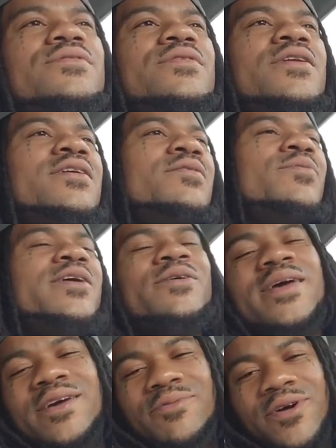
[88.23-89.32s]
Nigga, where your
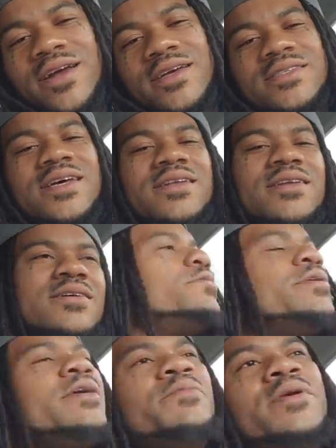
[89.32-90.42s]
hit records at, nigga? You
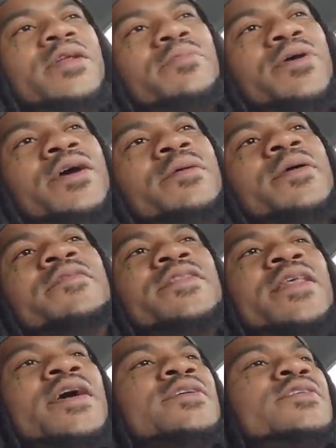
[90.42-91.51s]
keep wanting to bring up
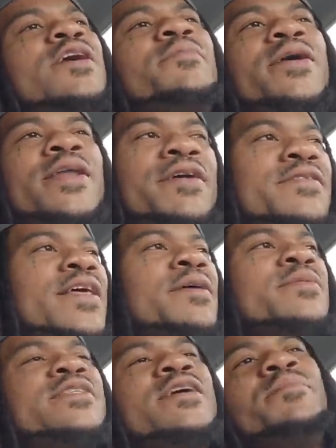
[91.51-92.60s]
everything I talk about, everything
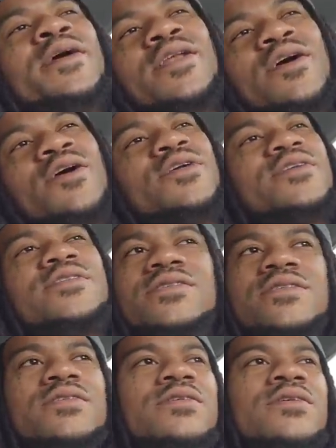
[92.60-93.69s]
except being an artist.
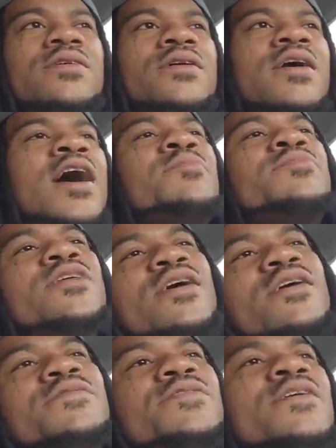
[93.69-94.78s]
I'm
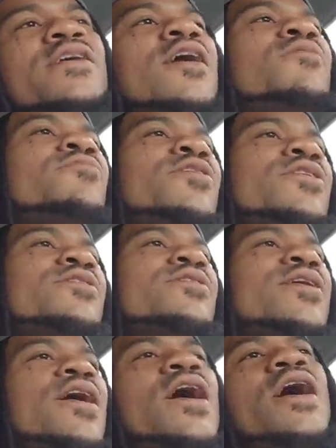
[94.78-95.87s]
tough, I'm real,
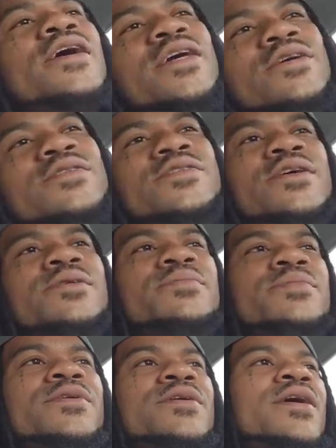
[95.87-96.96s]
I kill
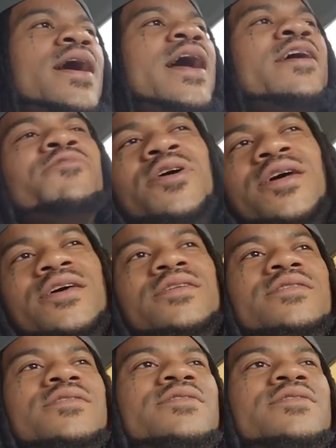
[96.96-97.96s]
something, I ain't running,